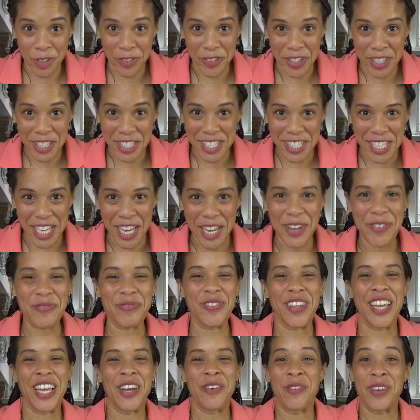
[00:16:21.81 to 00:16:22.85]
real
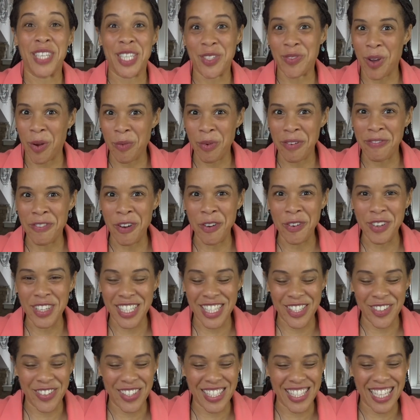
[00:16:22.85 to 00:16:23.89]
estate, which is what we're
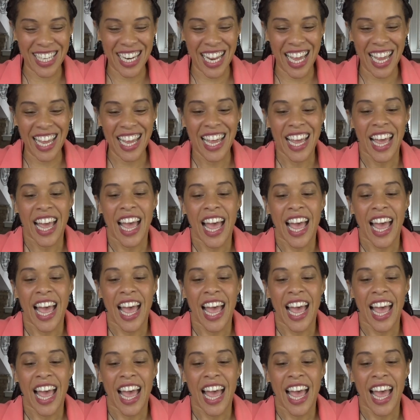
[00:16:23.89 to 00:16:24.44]
focused on today.